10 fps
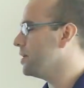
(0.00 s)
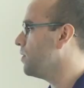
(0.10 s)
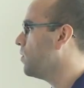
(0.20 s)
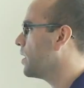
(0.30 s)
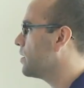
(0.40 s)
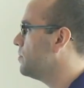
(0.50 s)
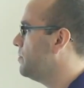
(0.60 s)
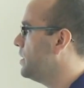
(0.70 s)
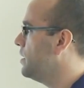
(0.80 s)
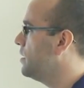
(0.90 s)
Or it could
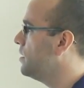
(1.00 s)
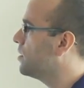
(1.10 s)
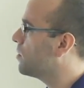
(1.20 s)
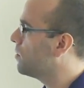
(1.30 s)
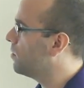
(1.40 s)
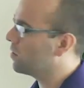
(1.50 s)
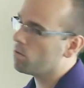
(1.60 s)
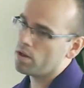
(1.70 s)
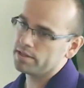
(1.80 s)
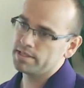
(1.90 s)
be
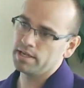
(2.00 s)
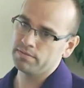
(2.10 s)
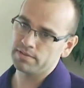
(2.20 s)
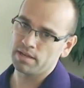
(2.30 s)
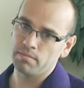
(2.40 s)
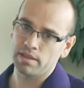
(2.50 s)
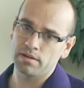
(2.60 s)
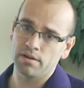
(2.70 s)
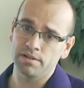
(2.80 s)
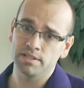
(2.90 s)
qualitative type
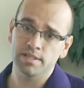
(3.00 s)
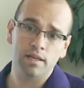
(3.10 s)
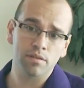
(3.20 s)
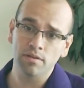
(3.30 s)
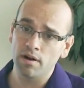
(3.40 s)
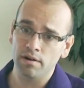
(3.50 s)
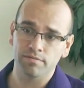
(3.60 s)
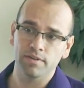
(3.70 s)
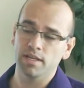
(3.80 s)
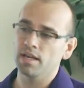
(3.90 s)
methodologies like
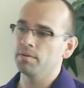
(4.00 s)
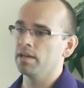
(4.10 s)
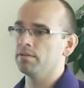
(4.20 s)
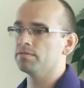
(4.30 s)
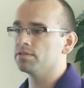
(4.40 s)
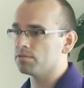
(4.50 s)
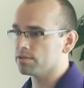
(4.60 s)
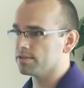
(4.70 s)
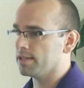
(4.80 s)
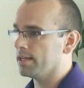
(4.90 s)
ethnography coming out of
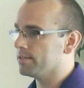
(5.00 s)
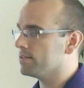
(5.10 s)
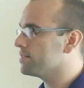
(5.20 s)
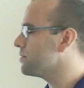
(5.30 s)
social sciences.